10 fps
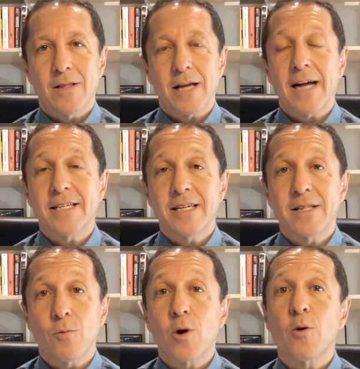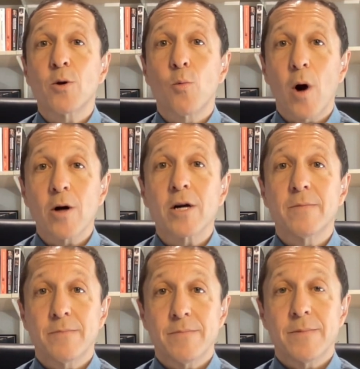the idea that we're going to
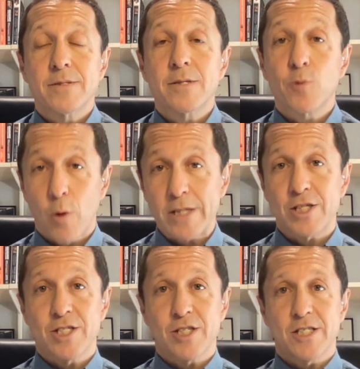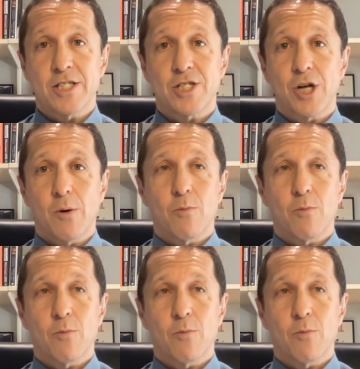welcome some questions on this show,